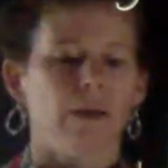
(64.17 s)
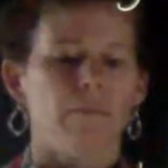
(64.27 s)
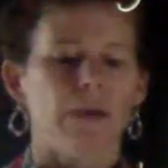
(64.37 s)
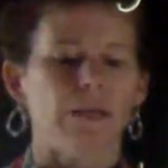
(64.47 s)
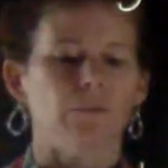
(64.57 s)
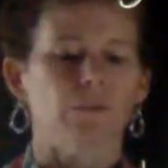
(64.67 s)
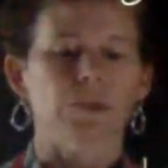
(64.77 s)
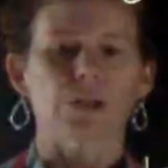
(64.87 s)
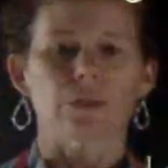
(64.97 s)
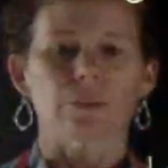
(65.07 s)
My
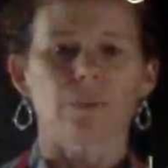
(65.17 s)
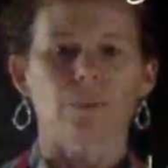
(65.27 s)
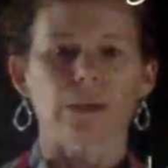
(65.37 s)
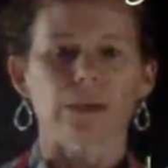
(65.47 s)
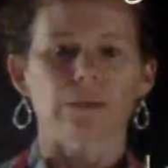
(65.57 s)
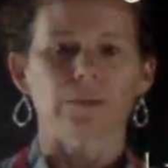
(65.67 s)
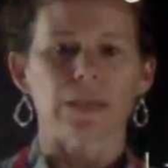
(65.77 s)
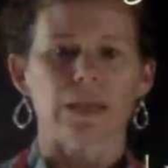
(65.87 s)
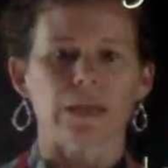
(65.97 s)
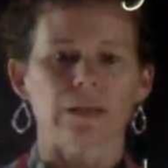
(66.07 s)
original point of
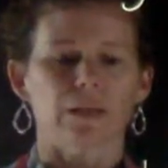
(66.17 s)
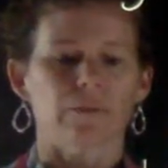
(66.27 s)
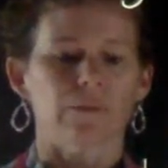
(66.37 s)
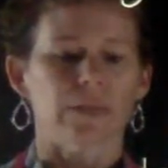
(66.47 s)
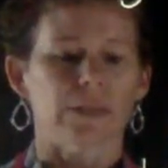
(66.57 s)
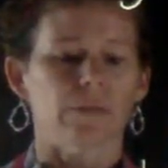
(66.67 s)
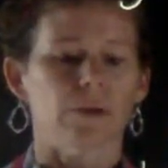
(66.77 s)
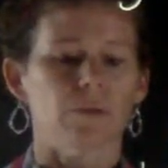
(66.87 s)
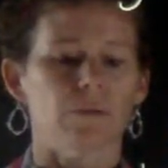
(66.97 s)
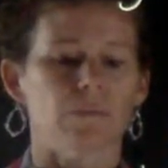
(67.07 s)
sine of
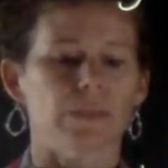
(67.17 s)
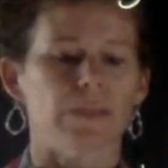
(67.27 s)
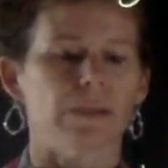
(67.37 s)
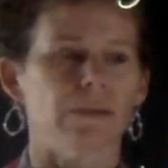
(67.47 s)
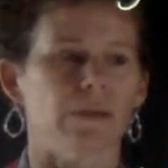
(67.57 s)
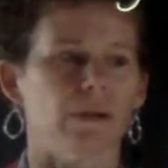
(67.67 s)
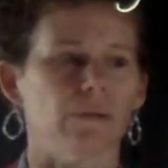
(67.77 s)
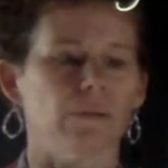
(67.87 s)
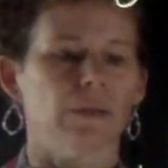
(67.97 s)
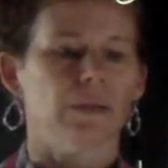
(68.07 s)
0 would be
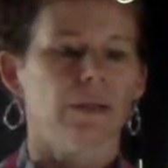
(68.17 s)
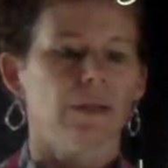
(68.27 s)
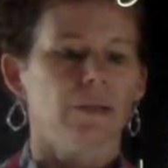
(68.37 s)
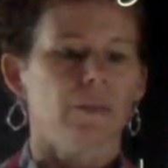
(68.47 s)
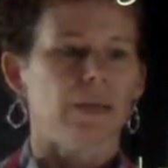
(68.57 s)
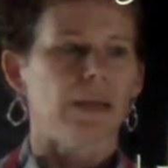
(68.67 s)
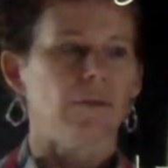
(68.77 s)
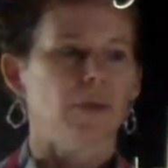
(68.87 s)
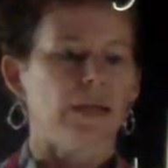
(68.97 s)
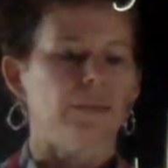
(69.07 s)
0, but
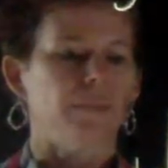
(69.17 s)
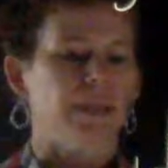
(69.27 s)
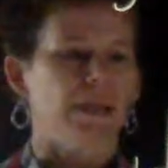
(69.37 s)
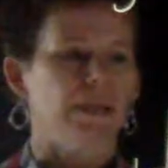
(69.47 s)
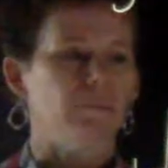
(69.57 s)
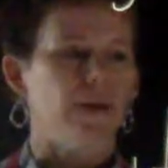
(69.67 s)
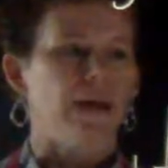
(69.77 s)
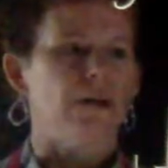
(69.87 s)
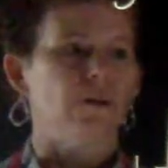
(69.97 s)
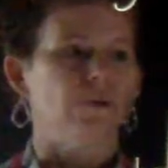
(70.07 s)
now when I plug in
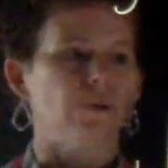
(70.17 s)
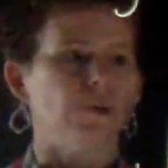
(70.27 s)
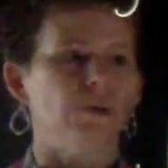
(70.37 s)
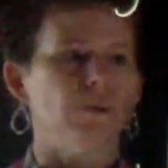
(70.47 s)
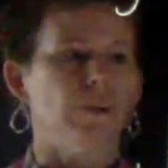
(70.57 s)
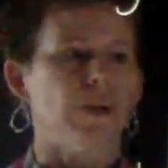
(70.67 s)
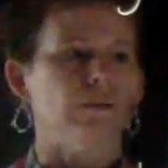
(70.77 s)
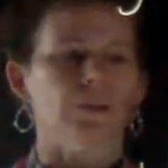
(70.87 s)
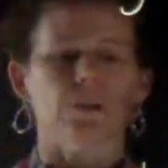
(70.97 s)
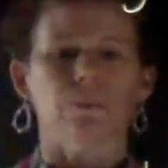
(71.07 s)
pi over 2
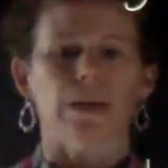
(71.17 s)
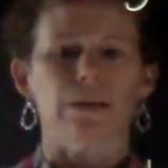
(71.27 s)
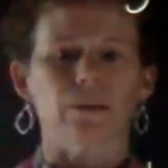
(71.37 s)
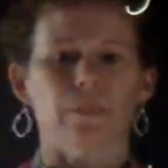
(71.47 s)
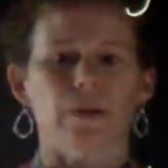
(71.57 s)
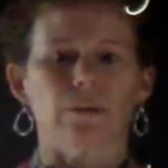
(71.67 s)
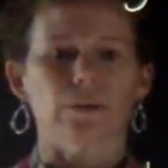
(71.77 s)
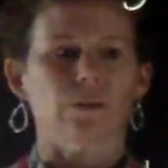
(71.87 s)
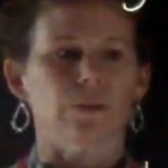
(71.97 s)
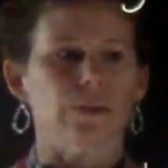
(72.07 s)
minus pi over
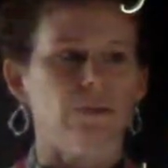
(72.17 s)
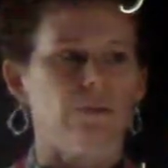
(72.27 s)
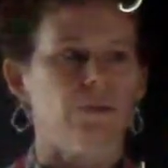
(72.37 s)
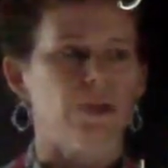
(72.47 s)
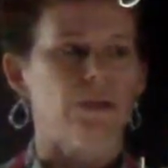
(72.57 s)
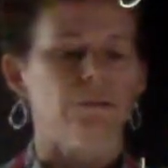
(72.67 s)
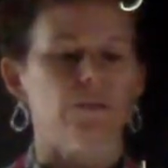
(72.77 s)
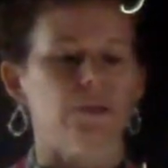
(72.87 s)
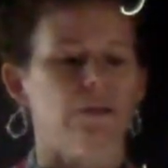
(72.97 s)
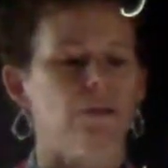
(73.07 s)
2 is 0, sine of
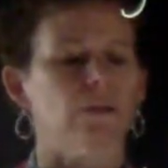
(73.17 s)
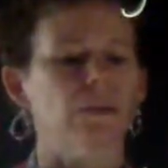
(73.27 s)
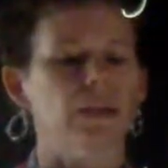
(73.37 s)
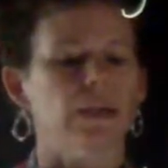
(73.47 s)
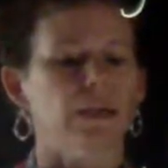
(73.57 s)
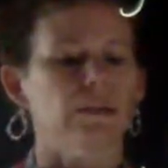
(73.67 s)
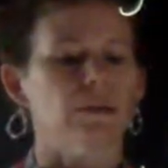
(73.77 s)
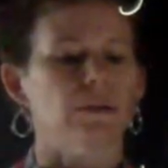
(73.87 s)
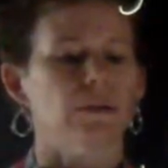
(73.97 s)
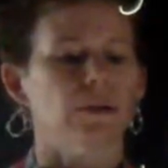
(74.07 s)
0 is
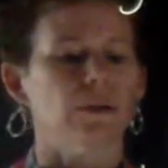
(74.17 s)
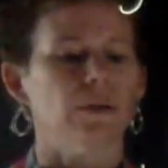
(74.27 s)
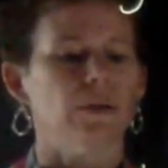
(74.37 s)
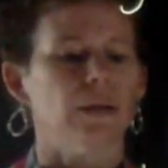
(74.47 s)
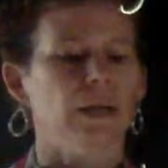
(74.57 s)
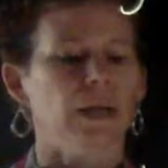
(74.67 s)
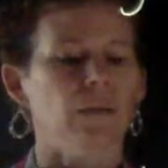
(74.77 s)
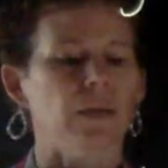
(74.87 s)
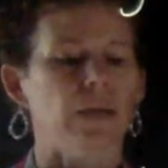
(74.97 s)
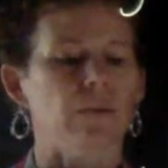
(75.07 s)
0, and
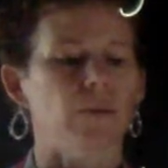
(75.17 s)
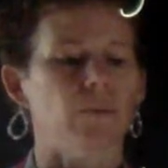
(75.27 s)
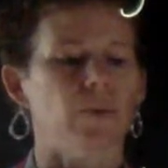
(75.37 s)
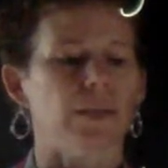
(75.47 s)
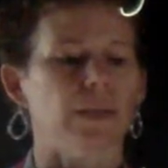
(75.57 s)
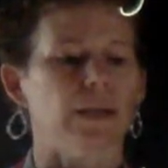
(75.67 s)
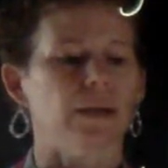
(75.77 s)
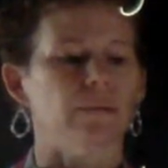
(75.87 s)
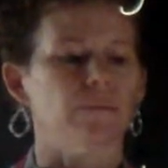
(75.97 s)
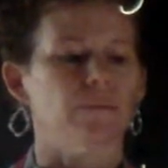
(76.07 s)
we have our point there.